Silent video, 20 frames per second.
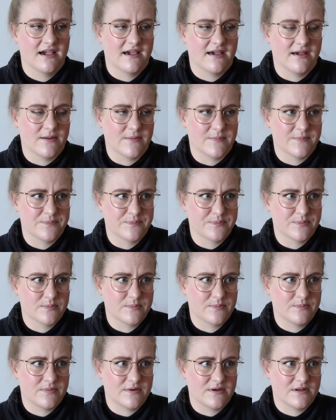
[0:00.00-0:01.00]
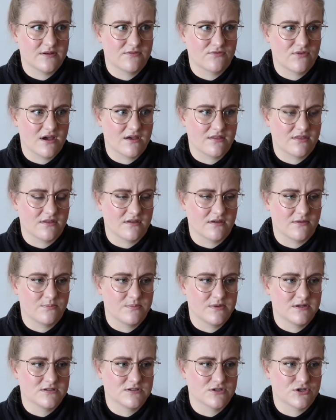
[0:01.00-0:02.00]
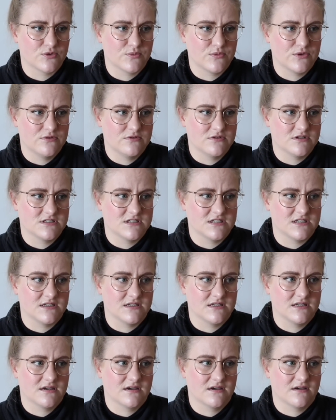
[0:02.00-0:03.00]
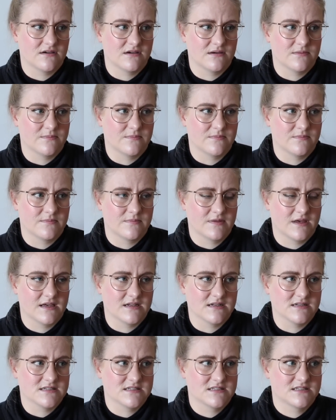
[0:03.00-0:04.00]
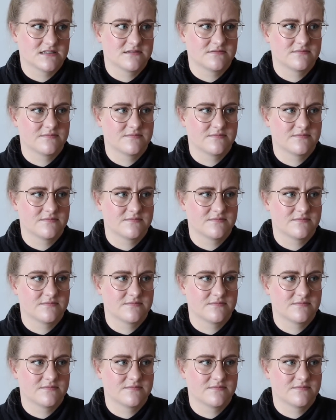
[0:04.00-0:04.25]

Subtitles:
but rather build a community and